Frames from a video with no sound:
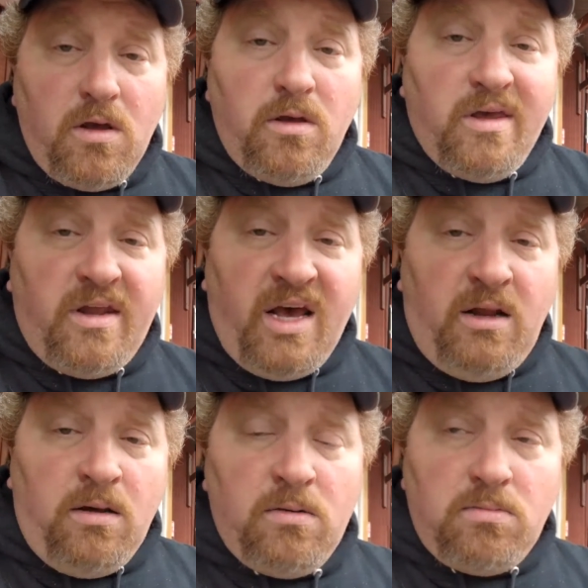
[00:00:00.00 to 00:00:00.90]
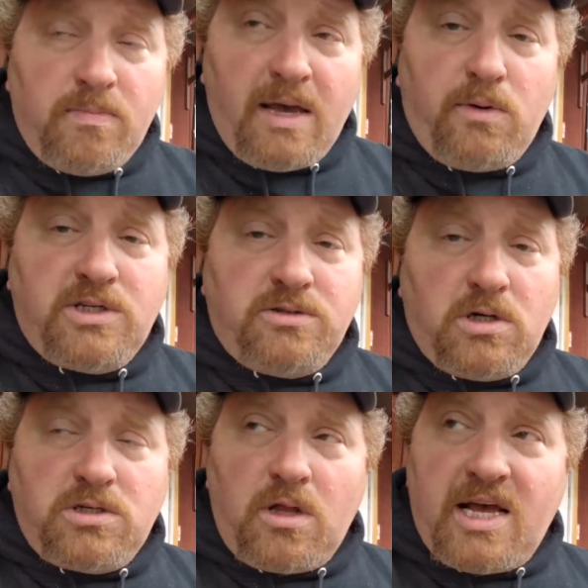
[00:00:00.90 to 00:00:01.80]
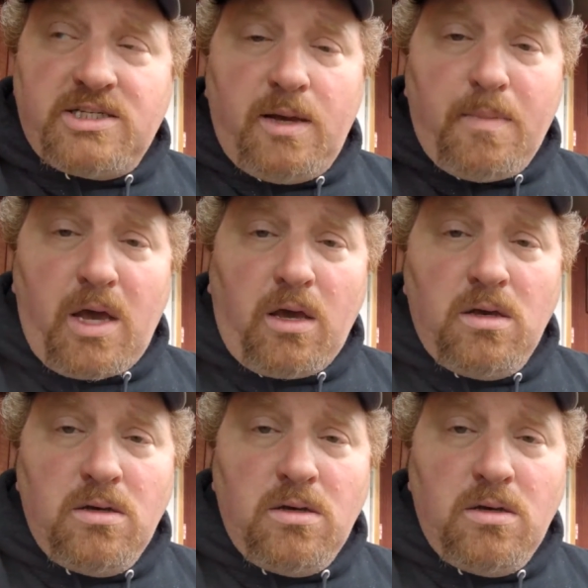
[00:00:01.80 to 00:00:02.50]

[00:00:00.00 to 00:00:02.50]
You did? Mike, what's your last name, Mike?